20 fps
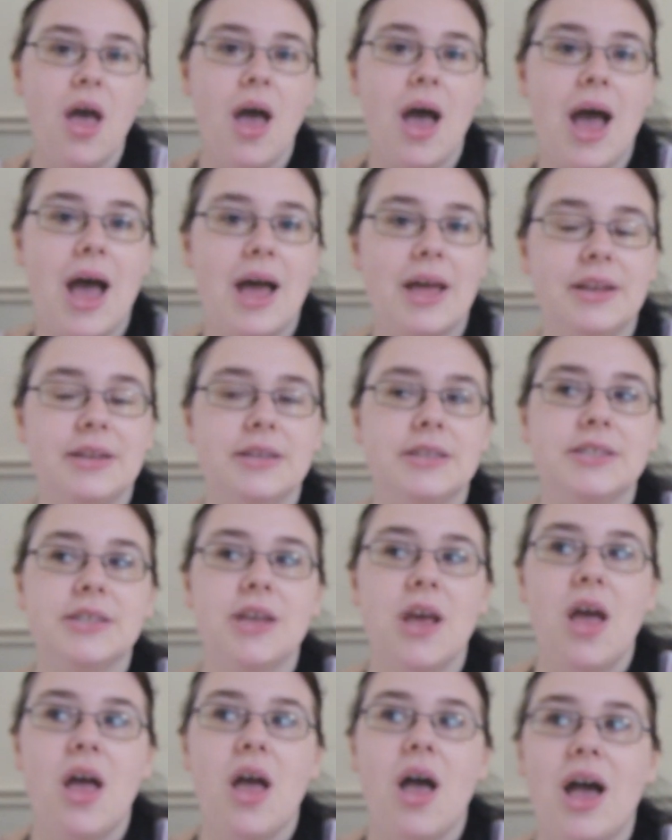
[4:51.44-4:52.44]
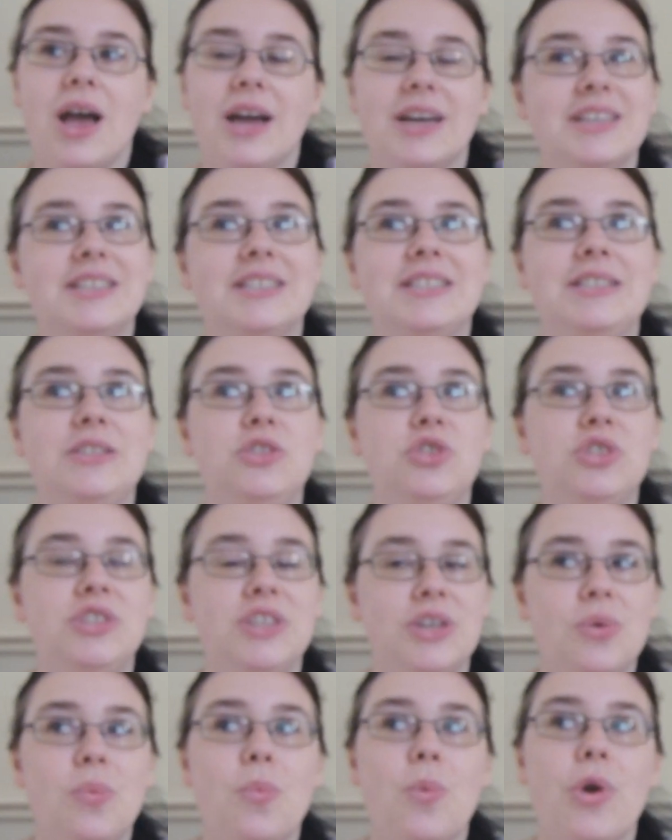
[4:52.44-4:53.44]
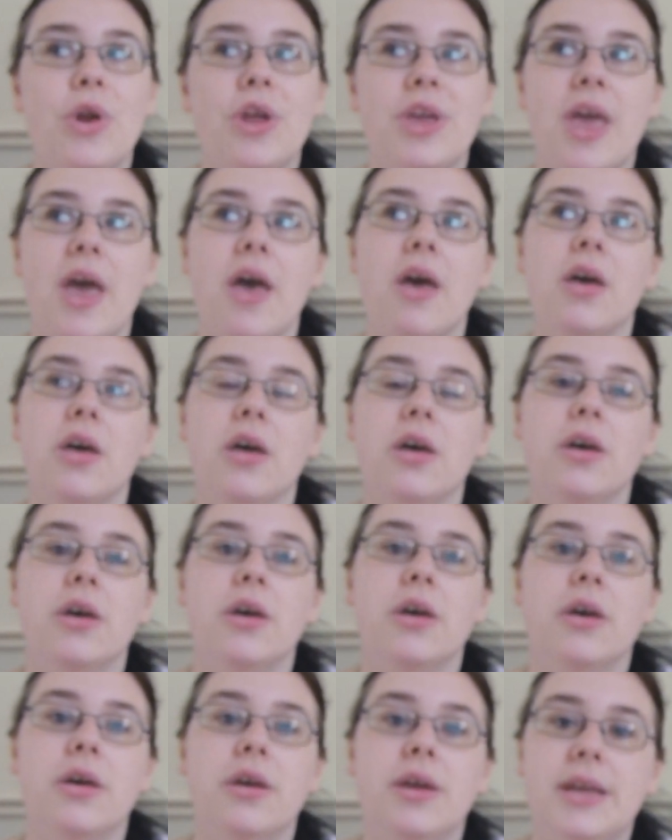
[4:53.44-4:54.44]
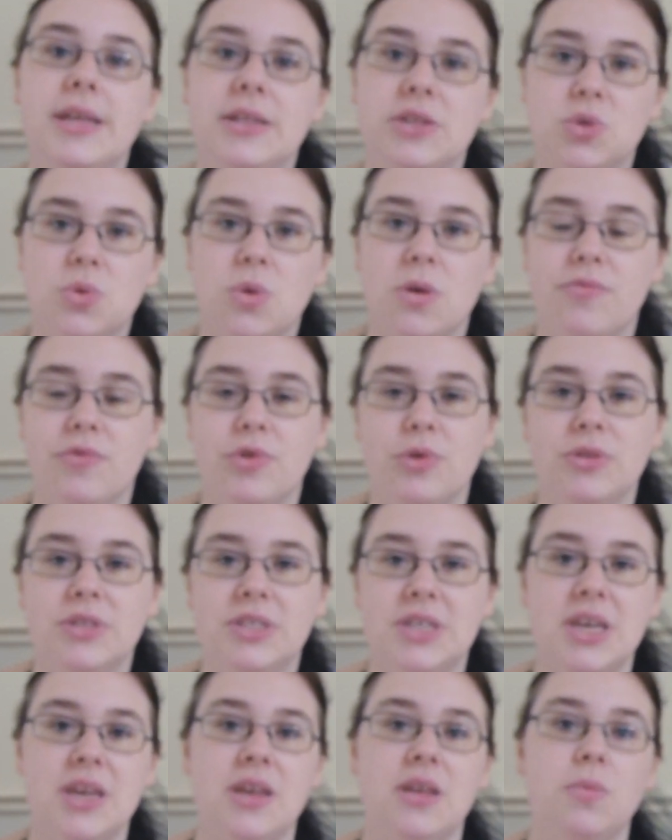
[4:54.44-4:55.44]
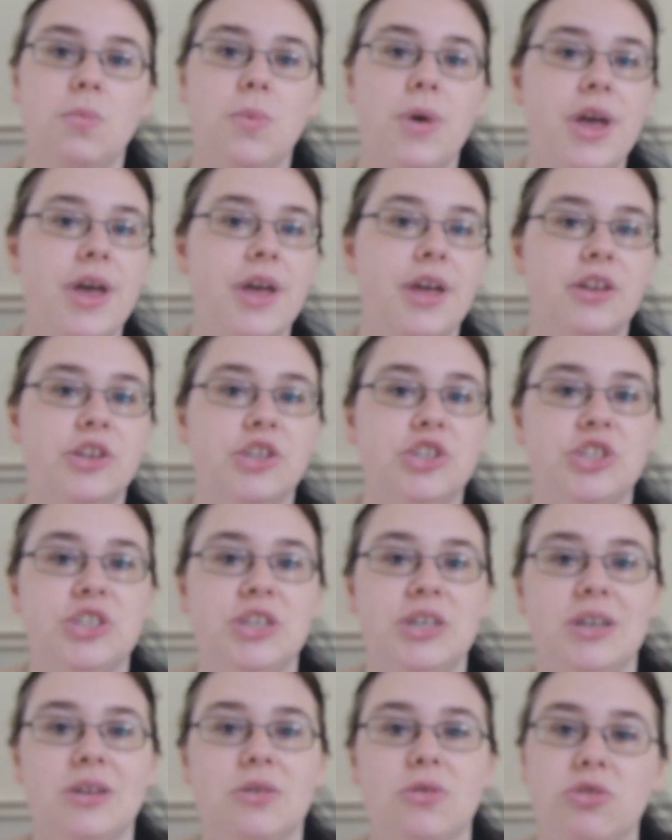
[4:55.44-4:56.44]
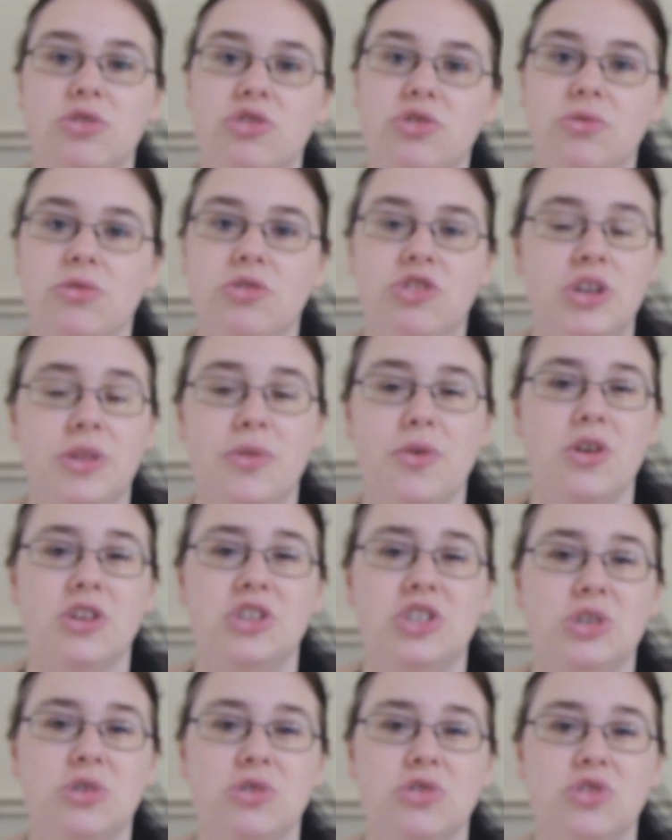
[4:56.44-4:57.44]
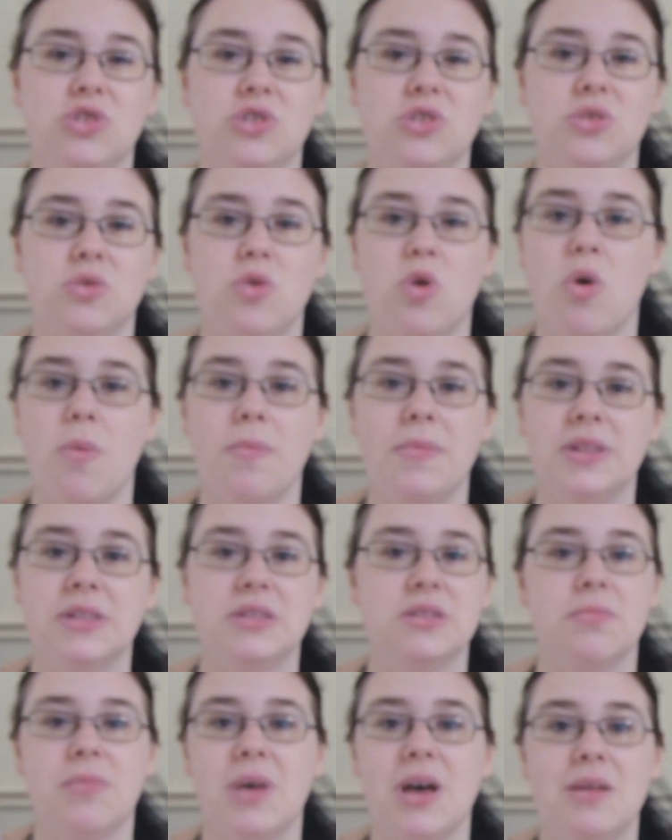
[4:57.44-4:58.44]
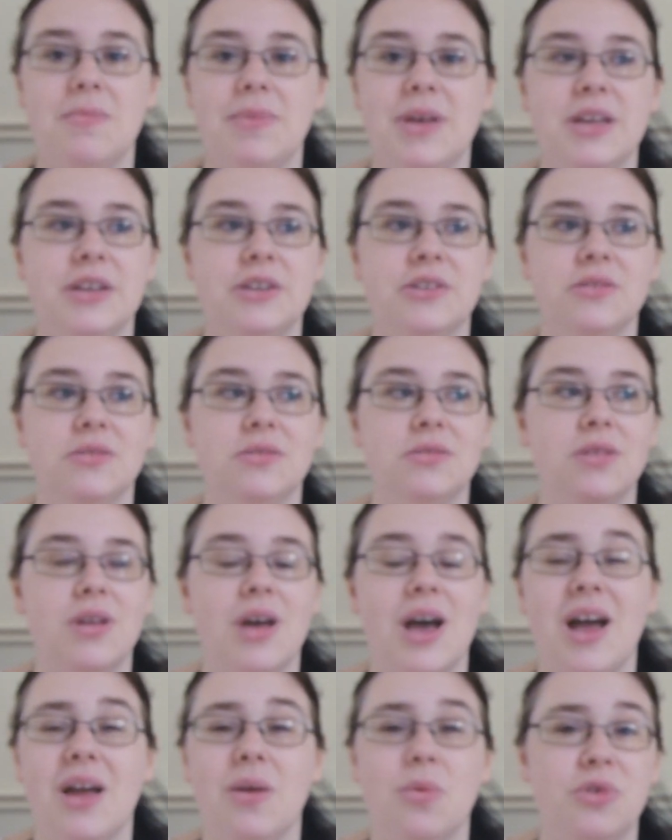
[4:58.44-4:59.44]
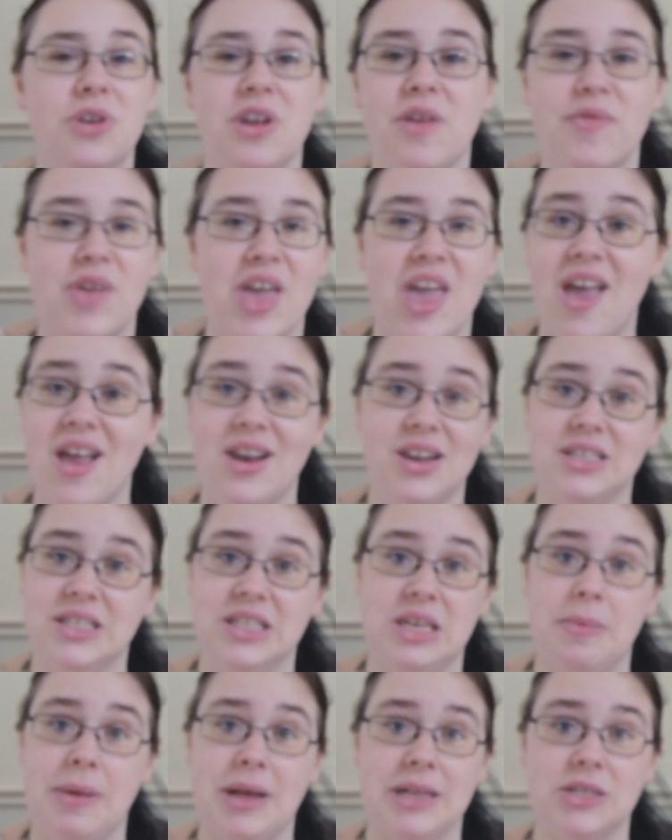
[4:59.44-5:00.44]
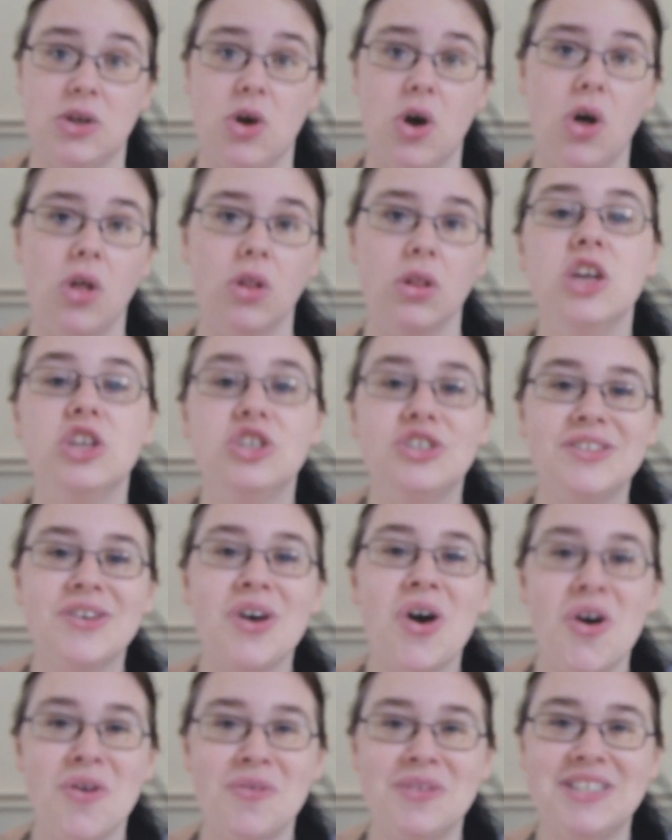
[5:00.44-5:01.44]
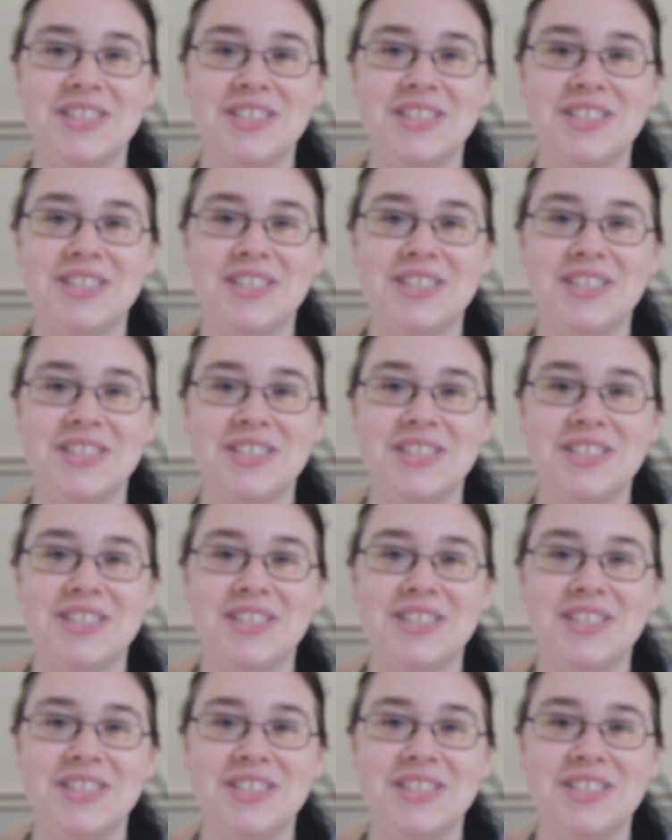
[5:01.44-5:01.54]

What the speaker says: And I didn't want to get her into a routine where she could She thought she could just come into my bed and I would never get any sleep at all. She's always